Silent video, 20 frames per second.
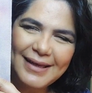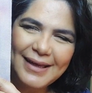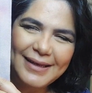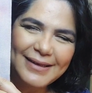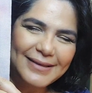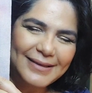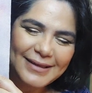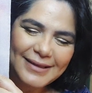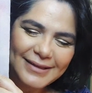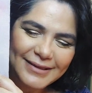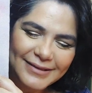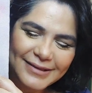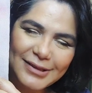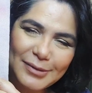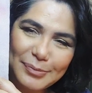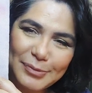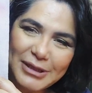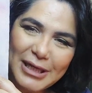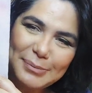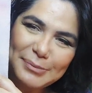and
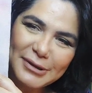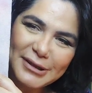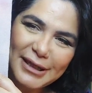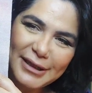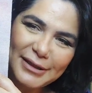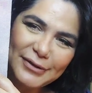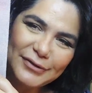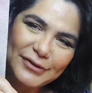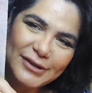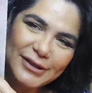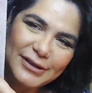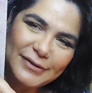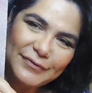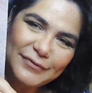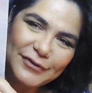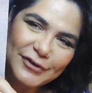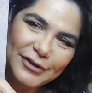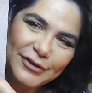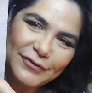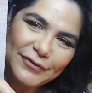sometimes I use it
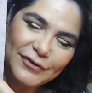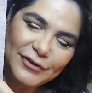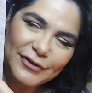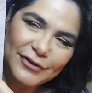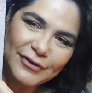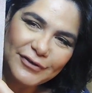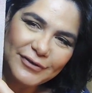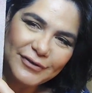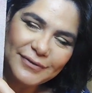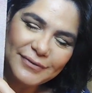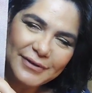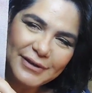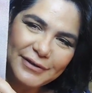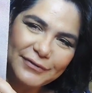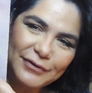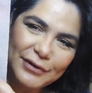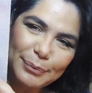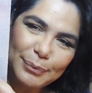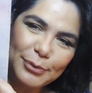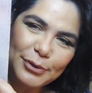for
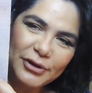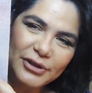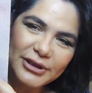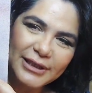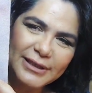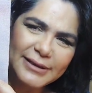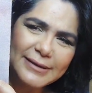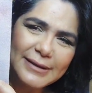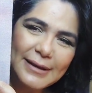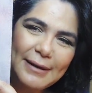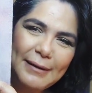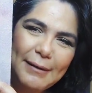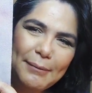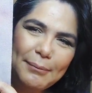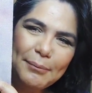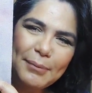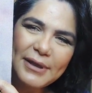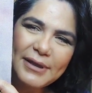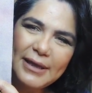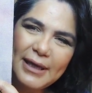different projects.
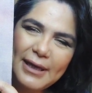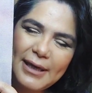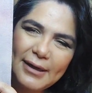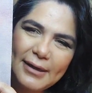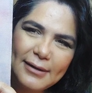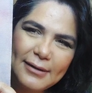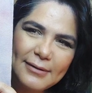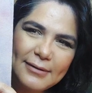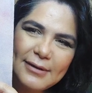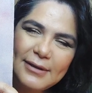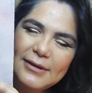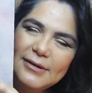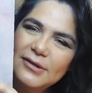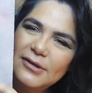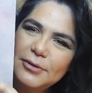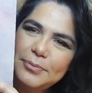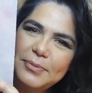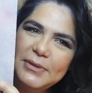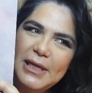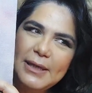But yeah,
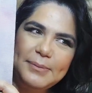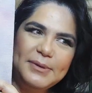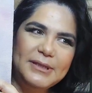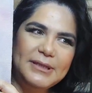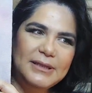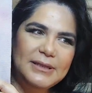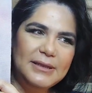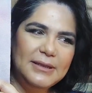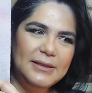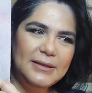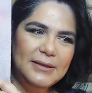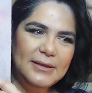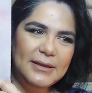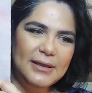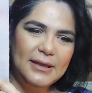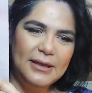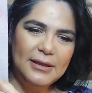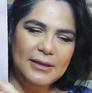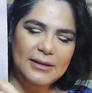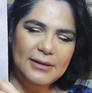sometimes in
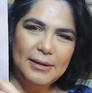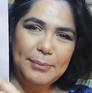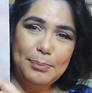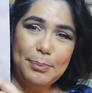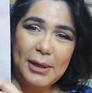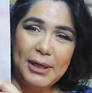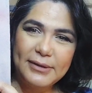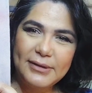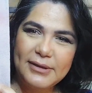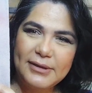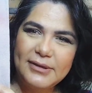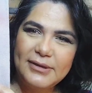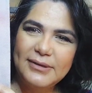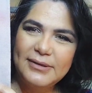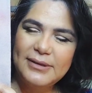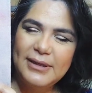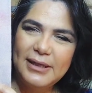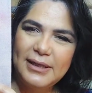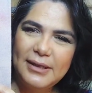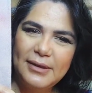the
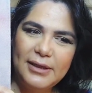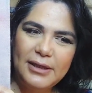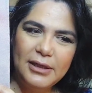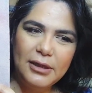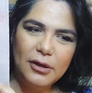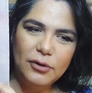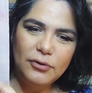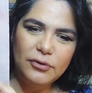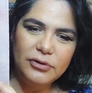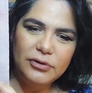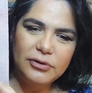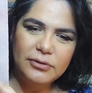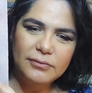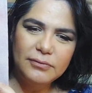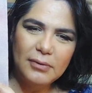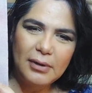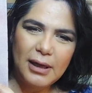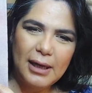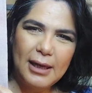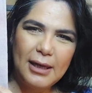patterns they include
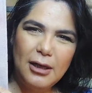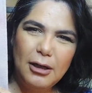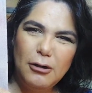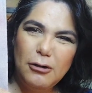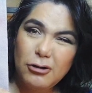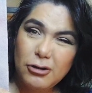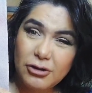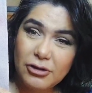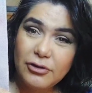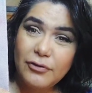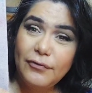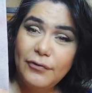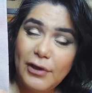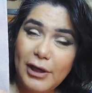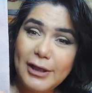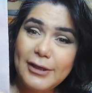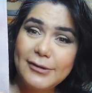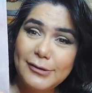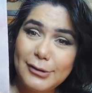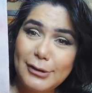a lot of
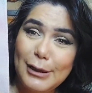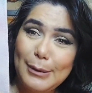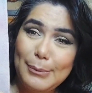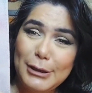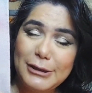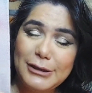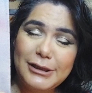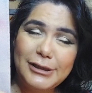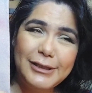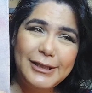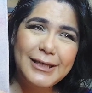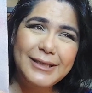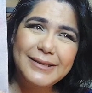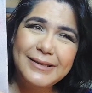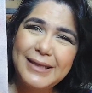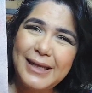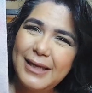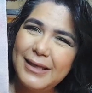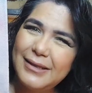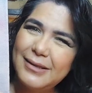extra
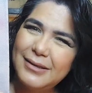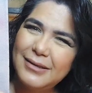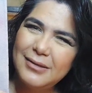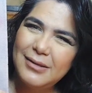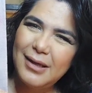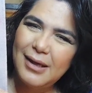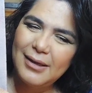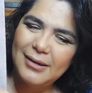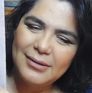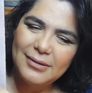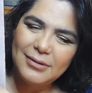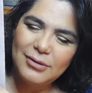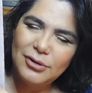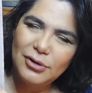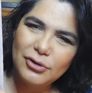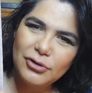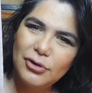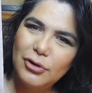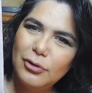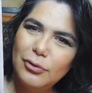materials, and
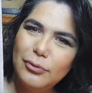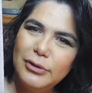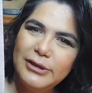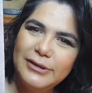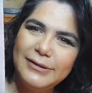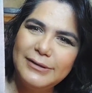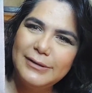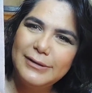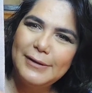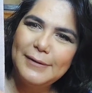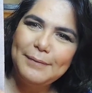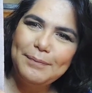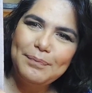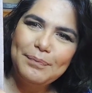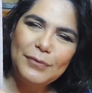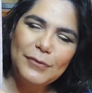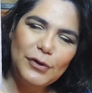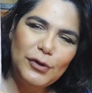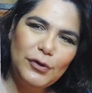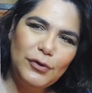not always
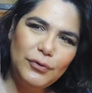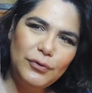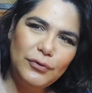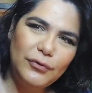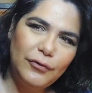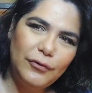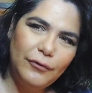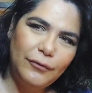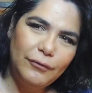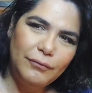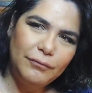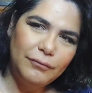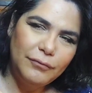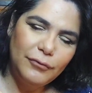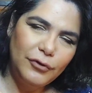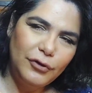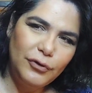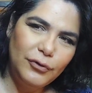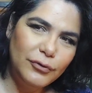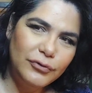you
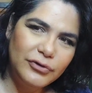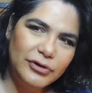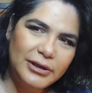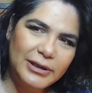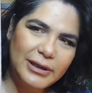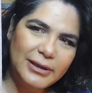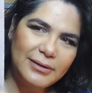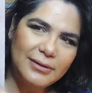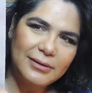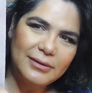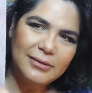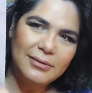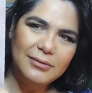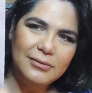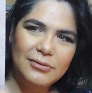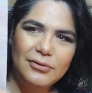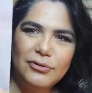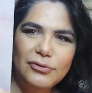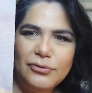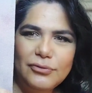use that,
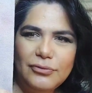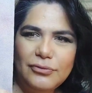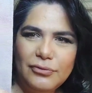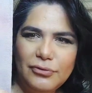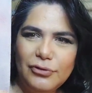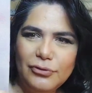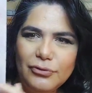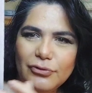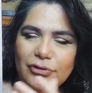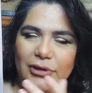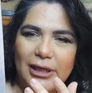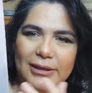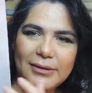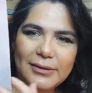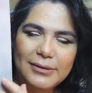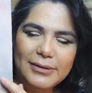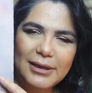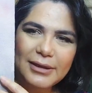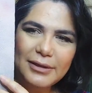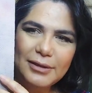you use
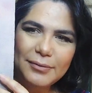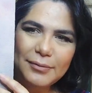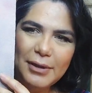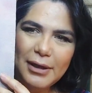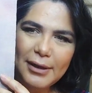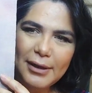that that